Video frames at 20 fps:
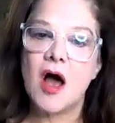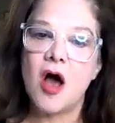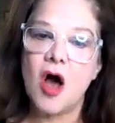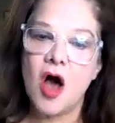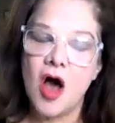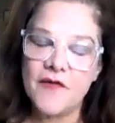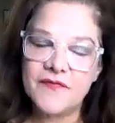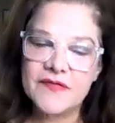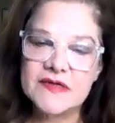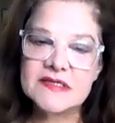
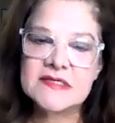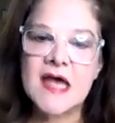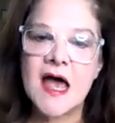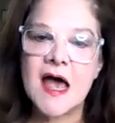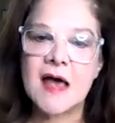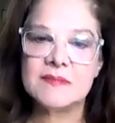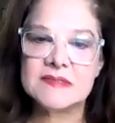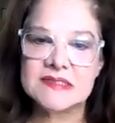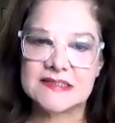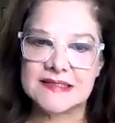
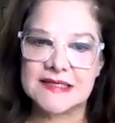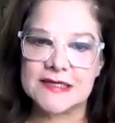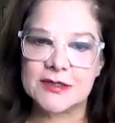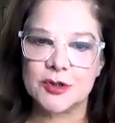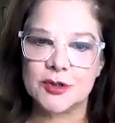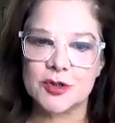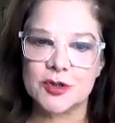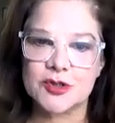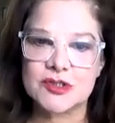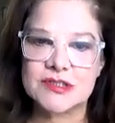Oftentimes,
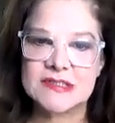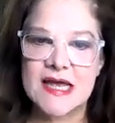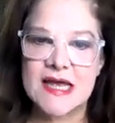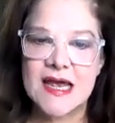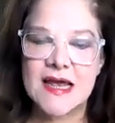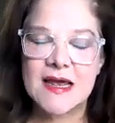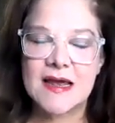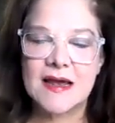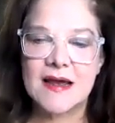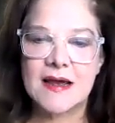leaders
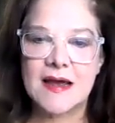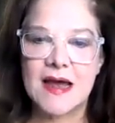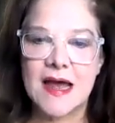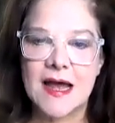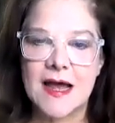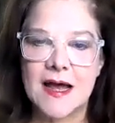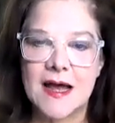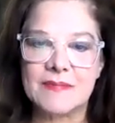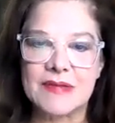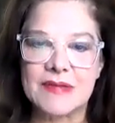
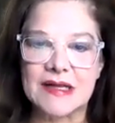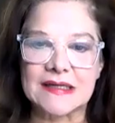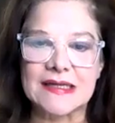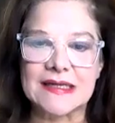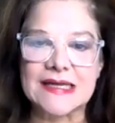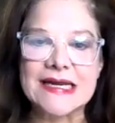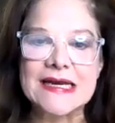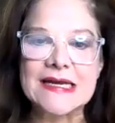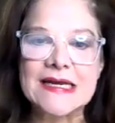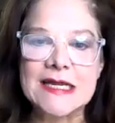
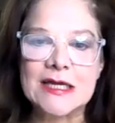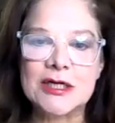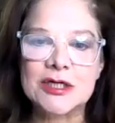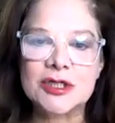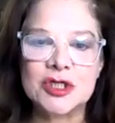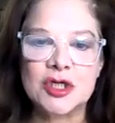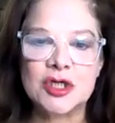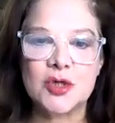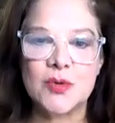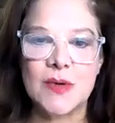lean
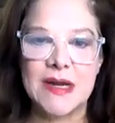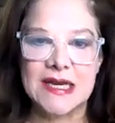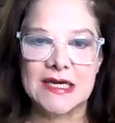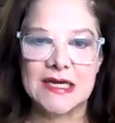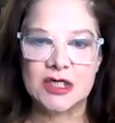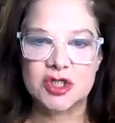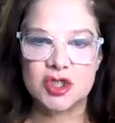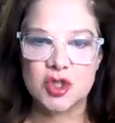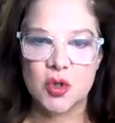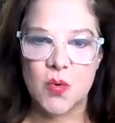into
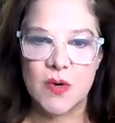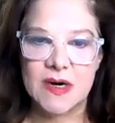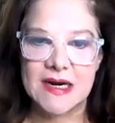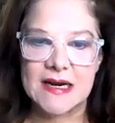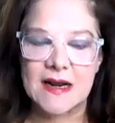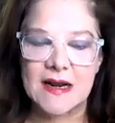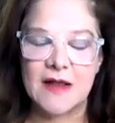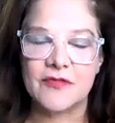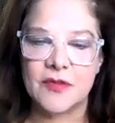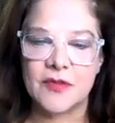
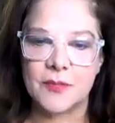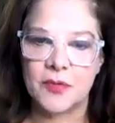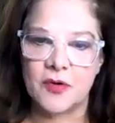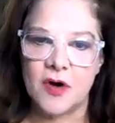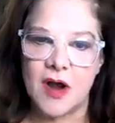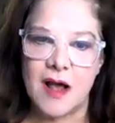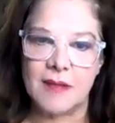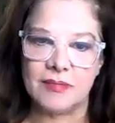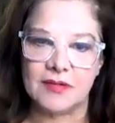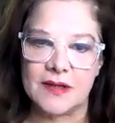enjoying the
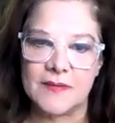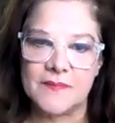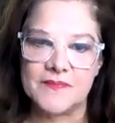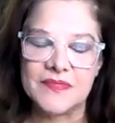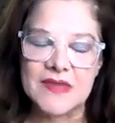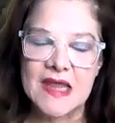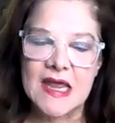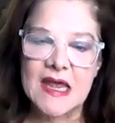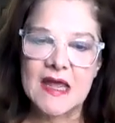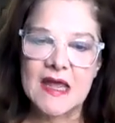problem.
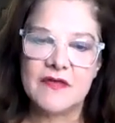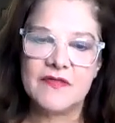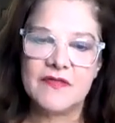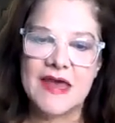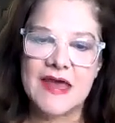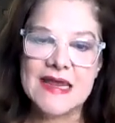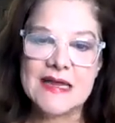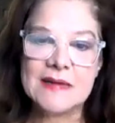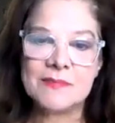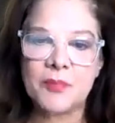
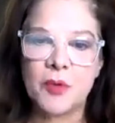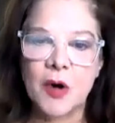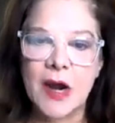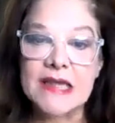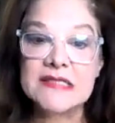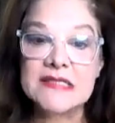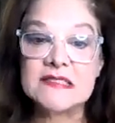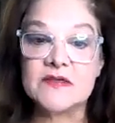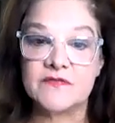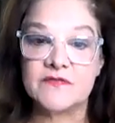They
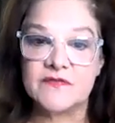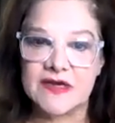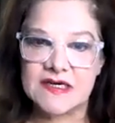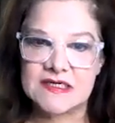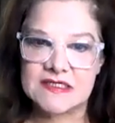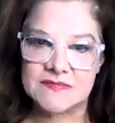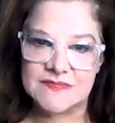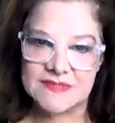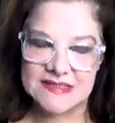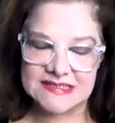embrace a
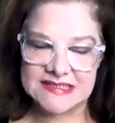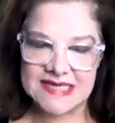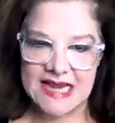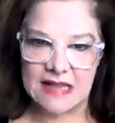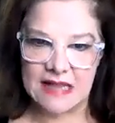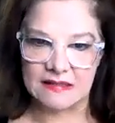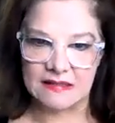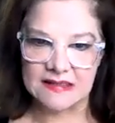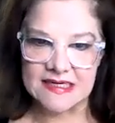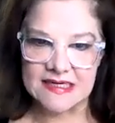victim
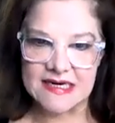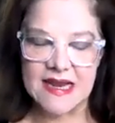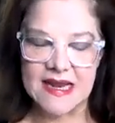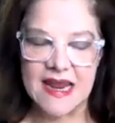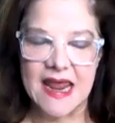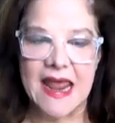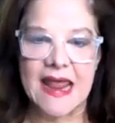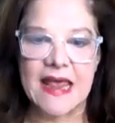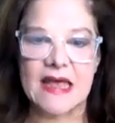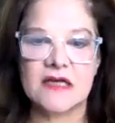mentality
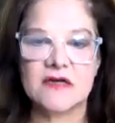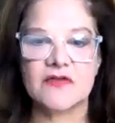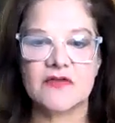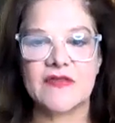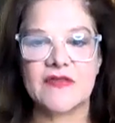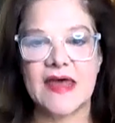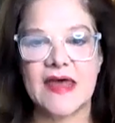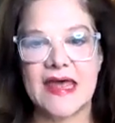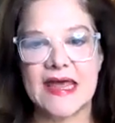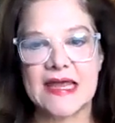
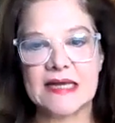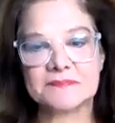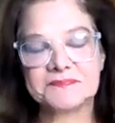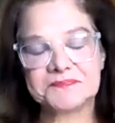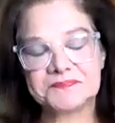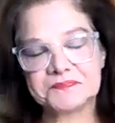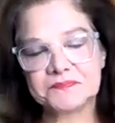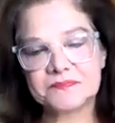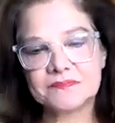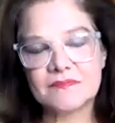and they
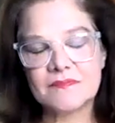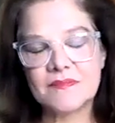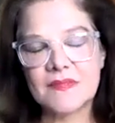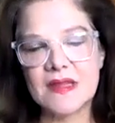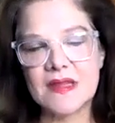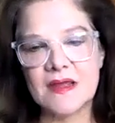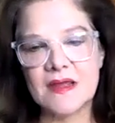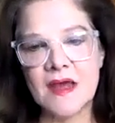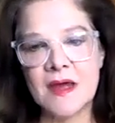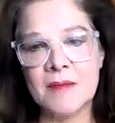
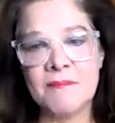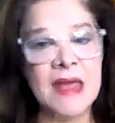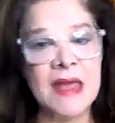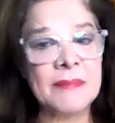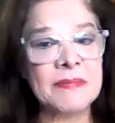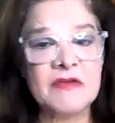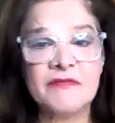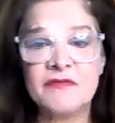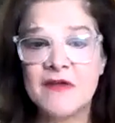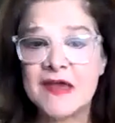may
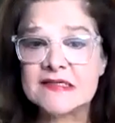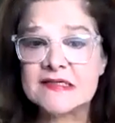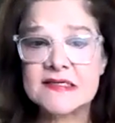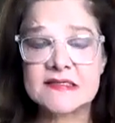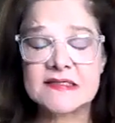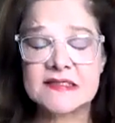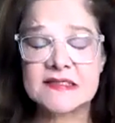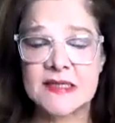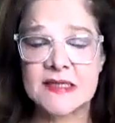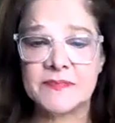be
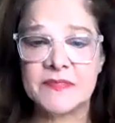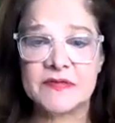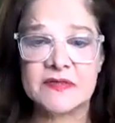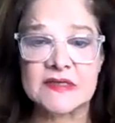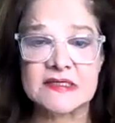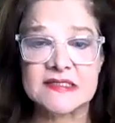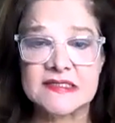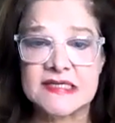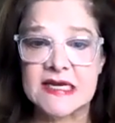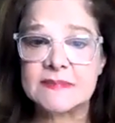facing something
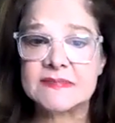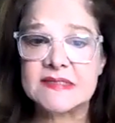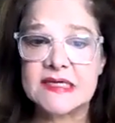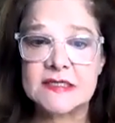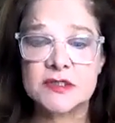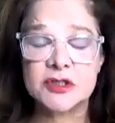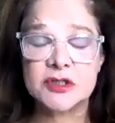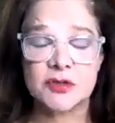that seems